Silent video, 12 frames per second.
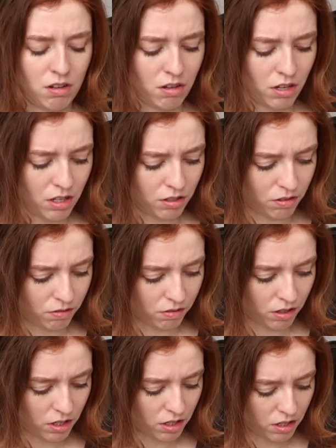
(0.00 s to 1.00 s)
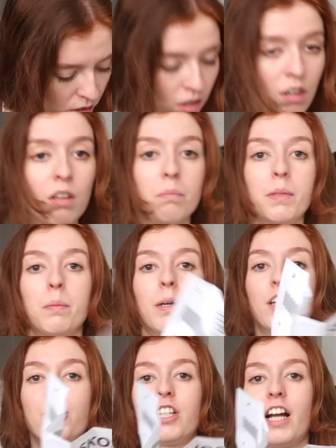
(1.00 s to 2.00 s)
No, that's not right. Maybe
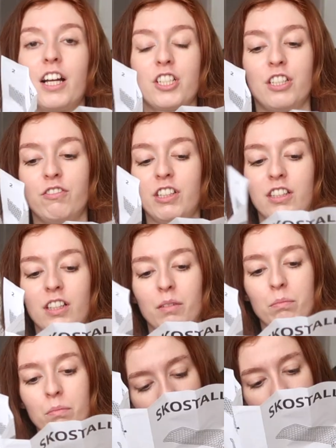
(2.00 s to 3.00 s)
I should actually read them.